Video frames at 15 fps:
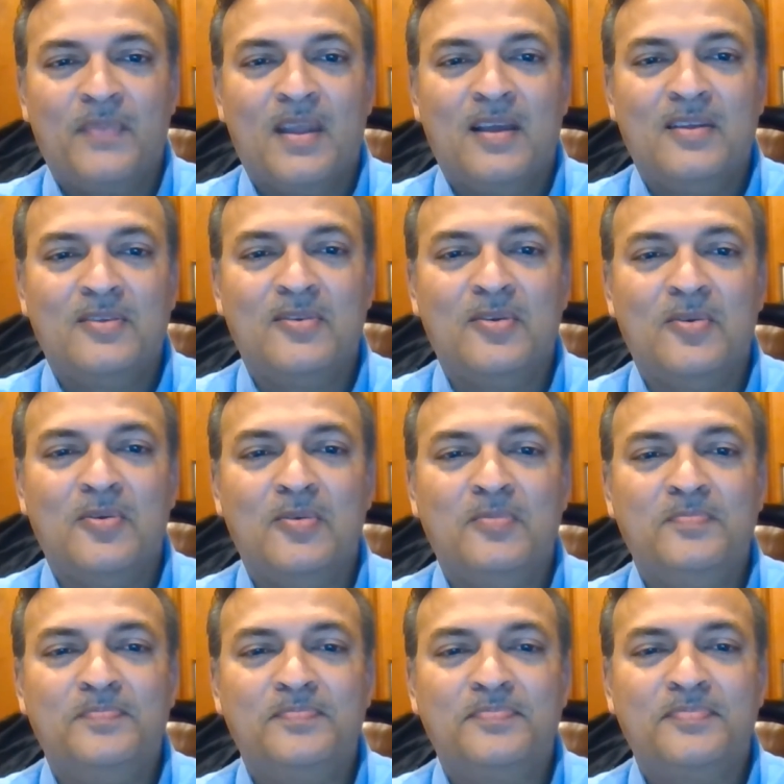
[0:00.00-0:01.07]

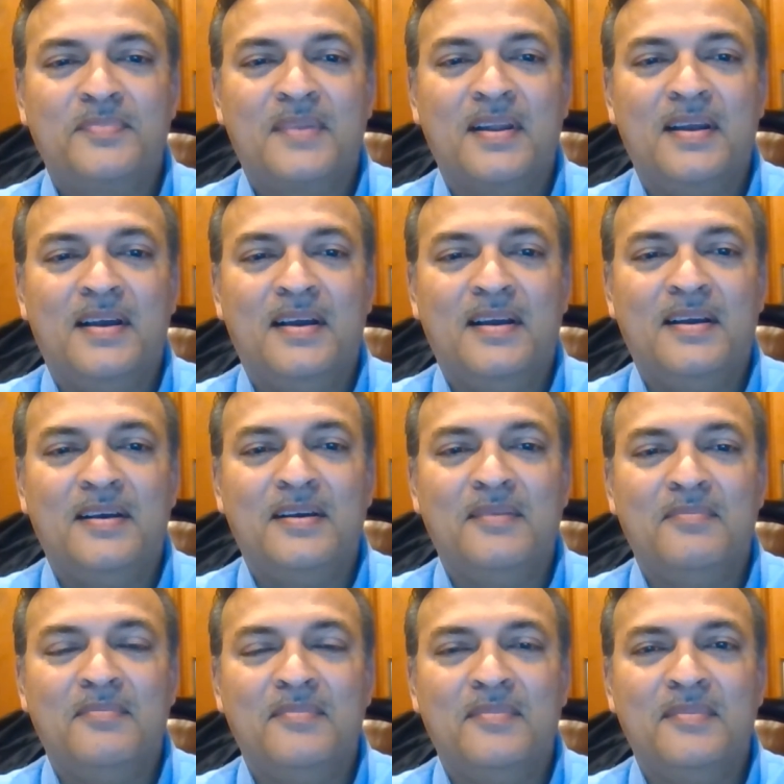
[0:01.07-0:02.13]
So
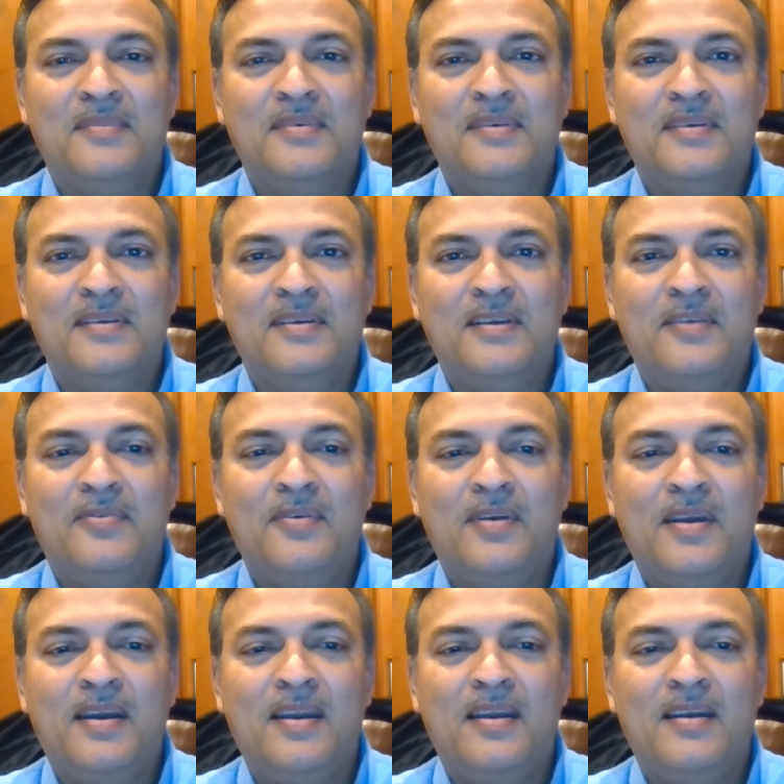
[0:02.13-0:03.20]
if you
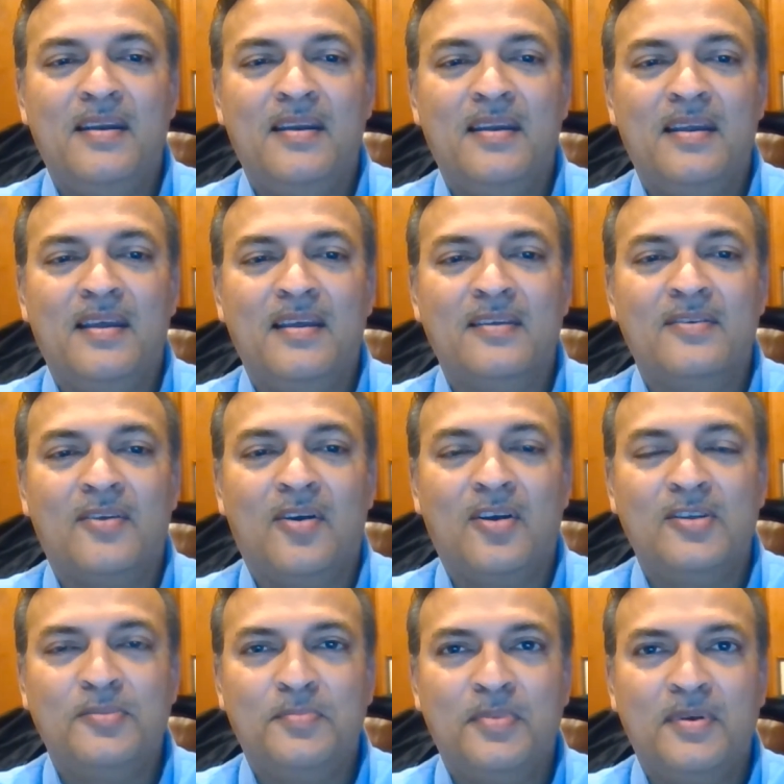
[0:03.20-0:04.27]
read it as
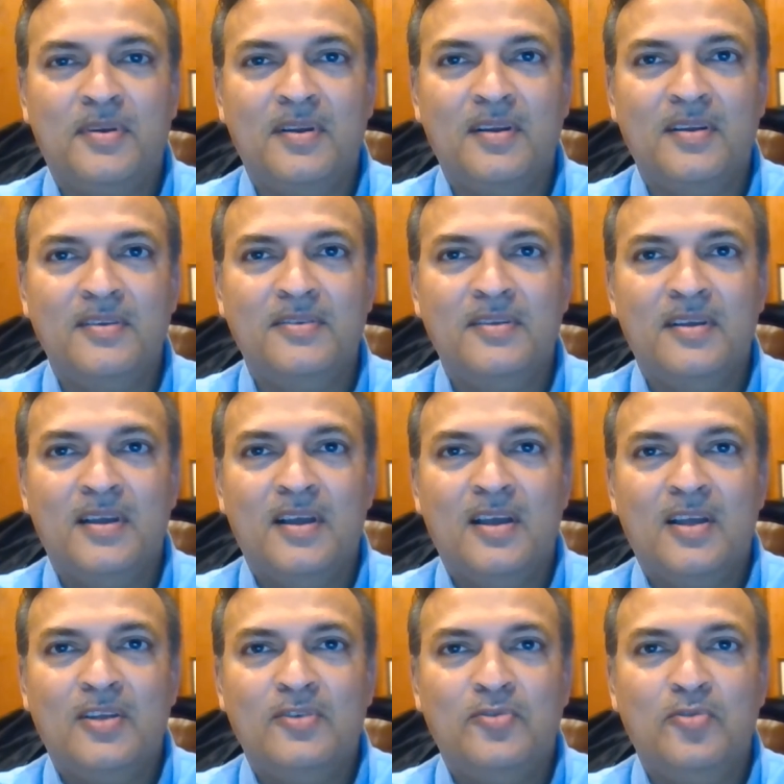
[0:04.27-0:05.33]
hospitals
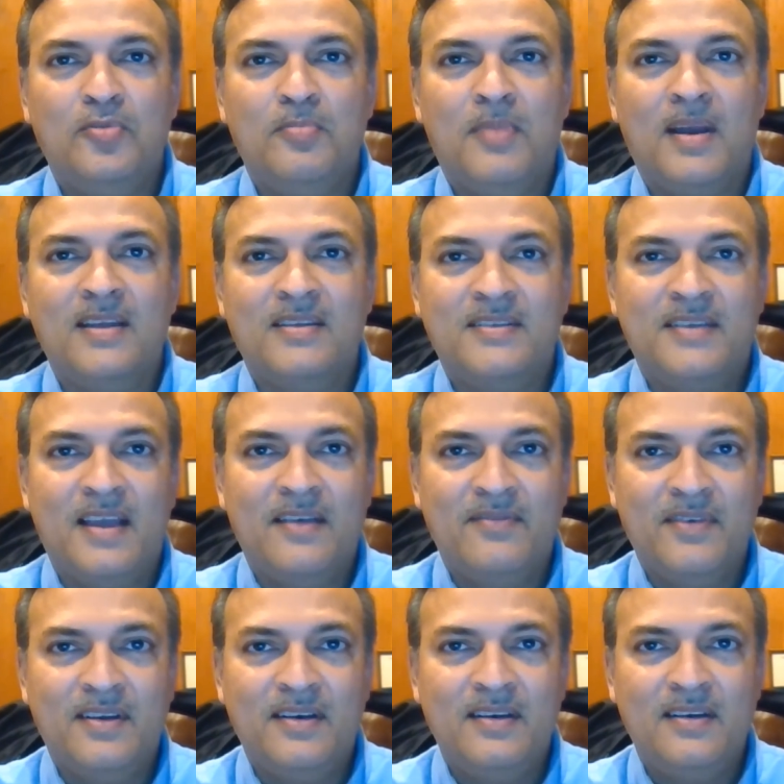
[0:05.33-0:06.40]
sued by
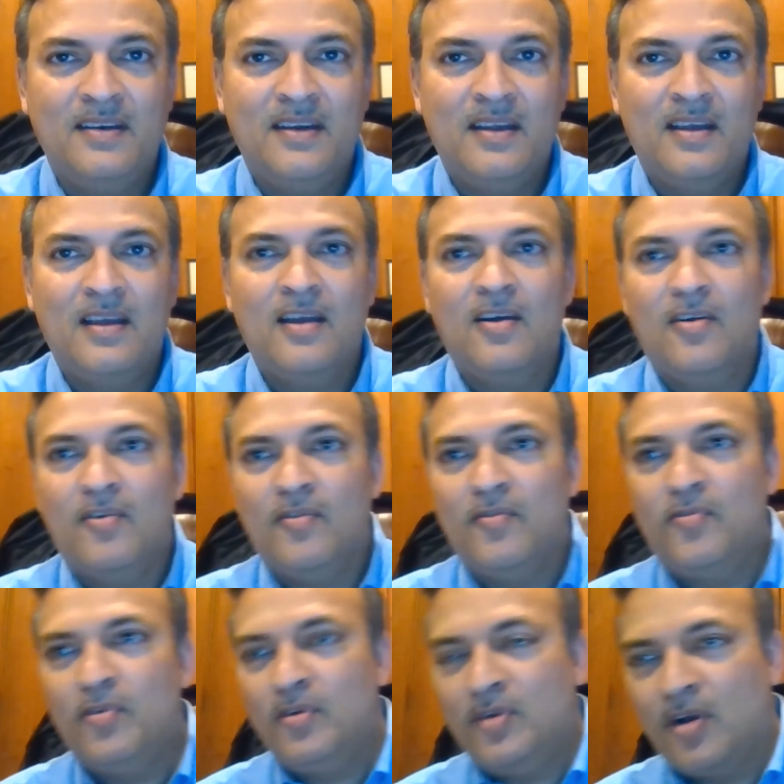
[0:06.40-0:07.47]

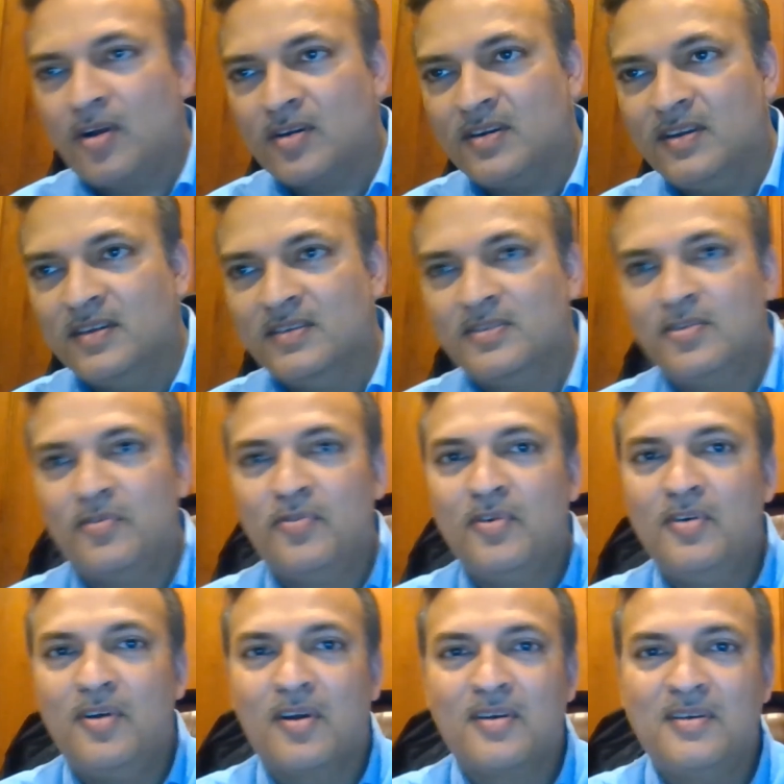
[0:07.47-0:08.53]
7-foot doctors, so foot
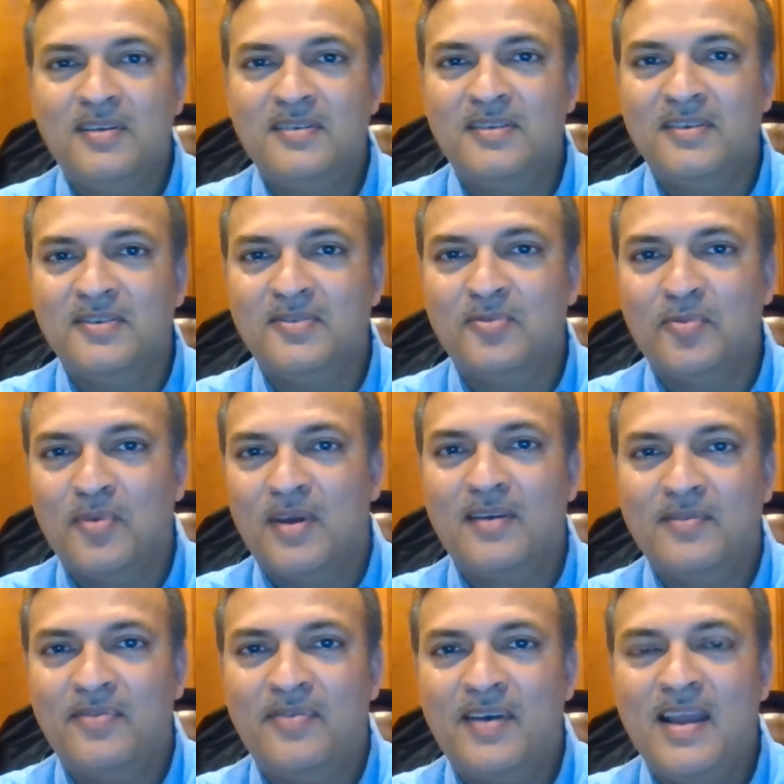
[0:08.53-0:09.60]
doctors is one
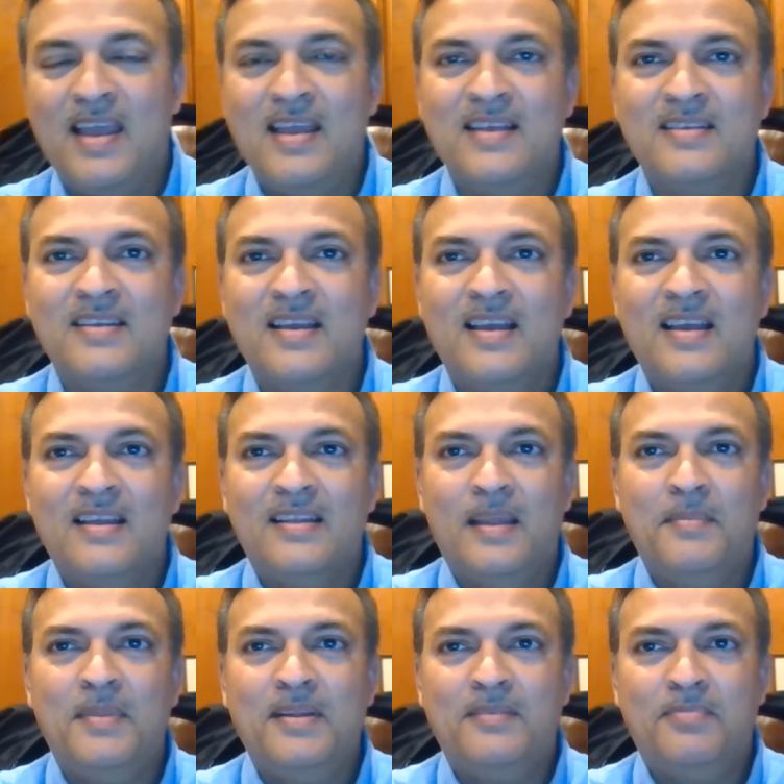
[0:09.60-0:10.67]
phrase, that
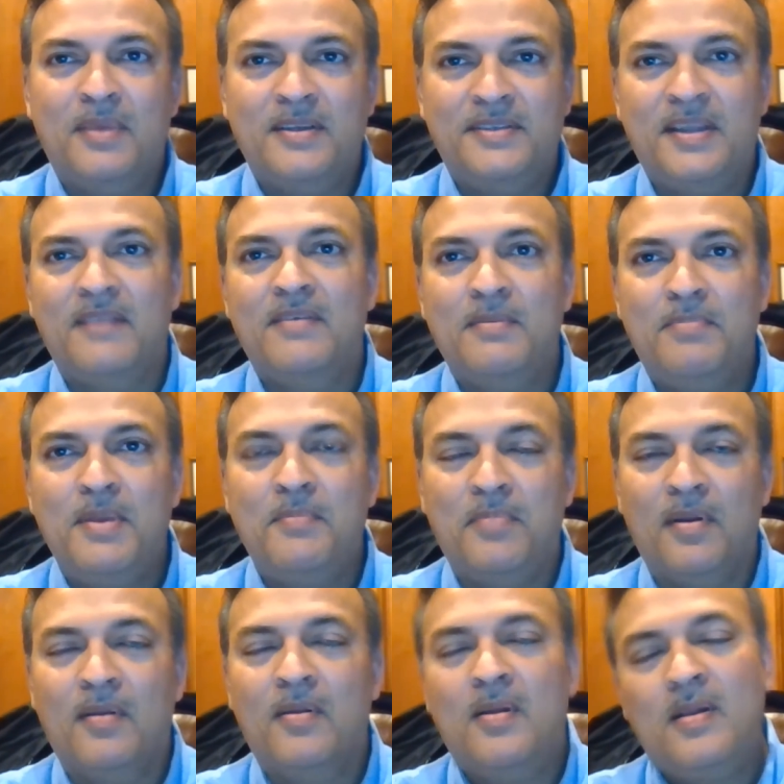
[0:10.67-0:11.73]
means by 7
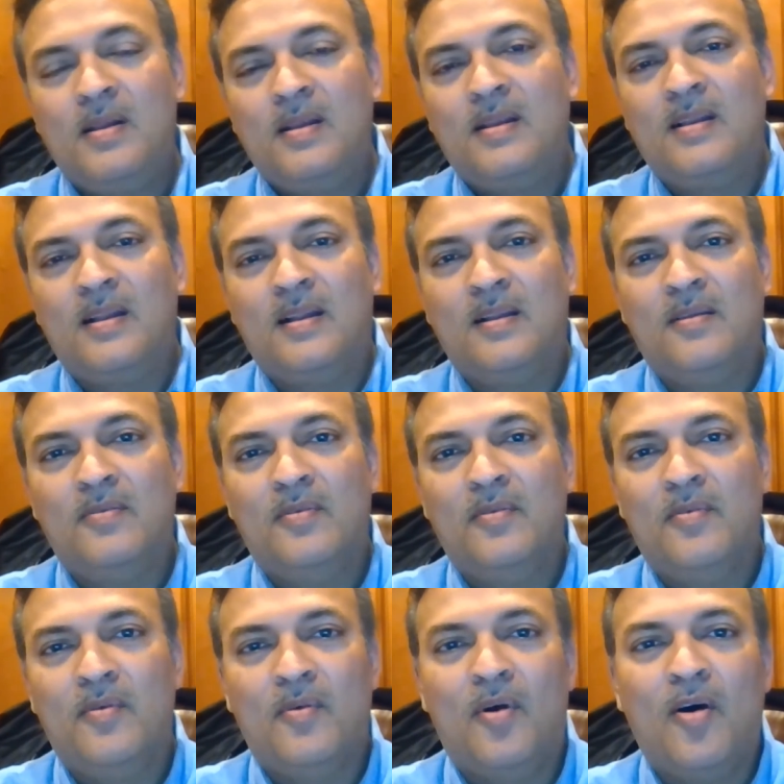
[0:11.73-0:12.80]
people.
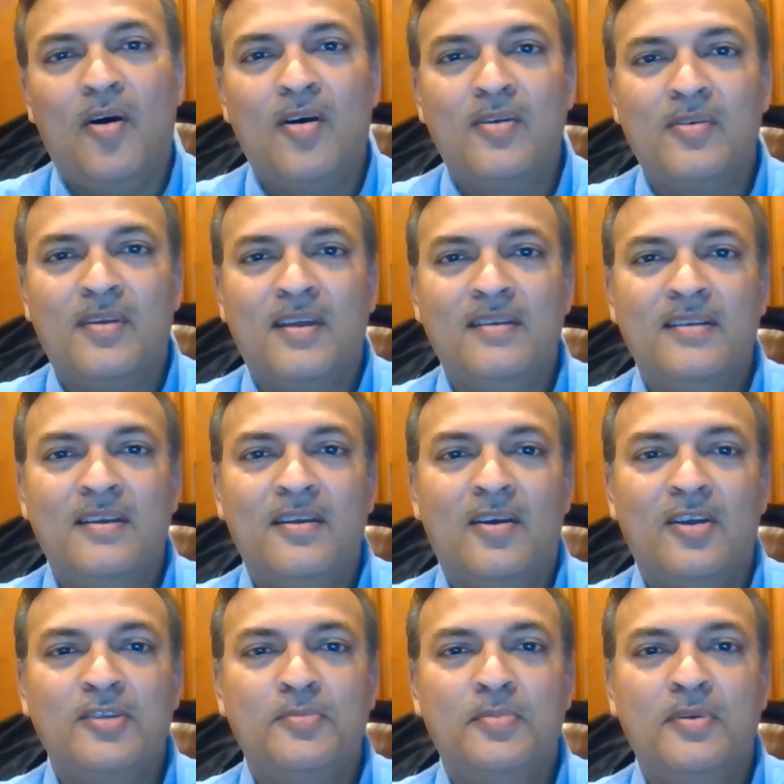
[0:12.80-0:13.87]
Or you can say
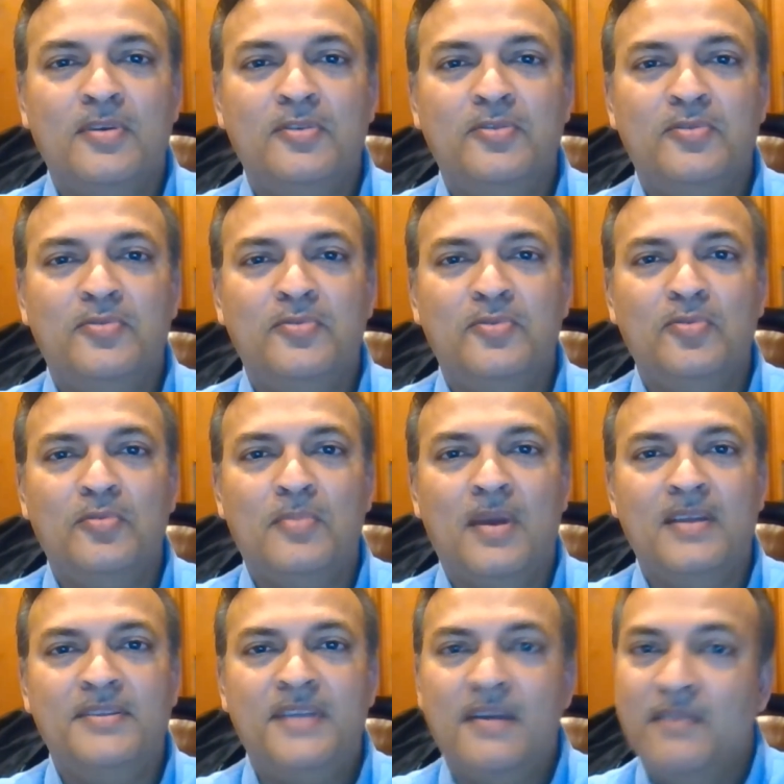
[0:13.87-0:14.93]
hospitals sued
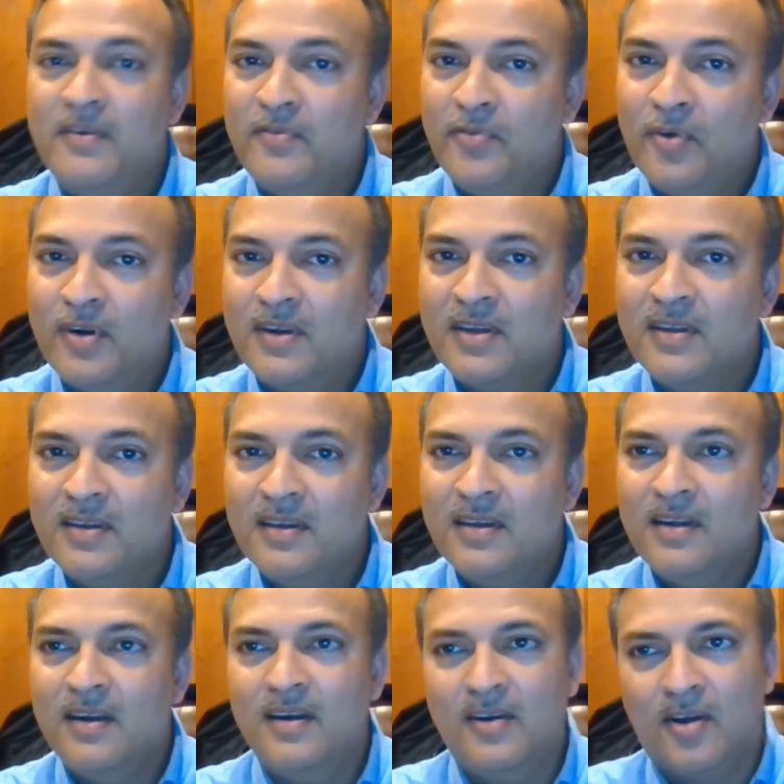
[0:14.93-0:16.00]
by 7-foot
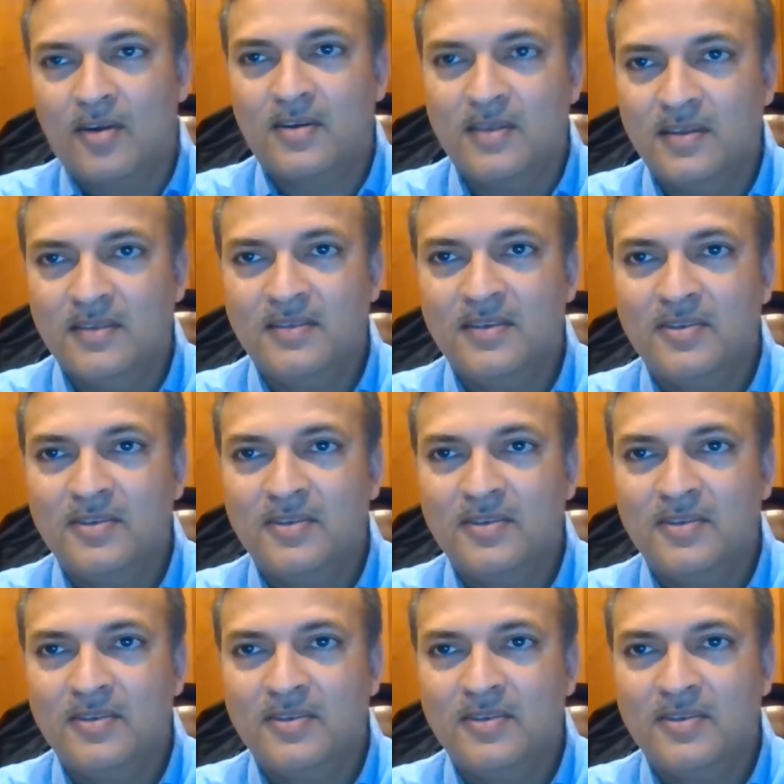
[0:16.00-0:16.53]
doctors.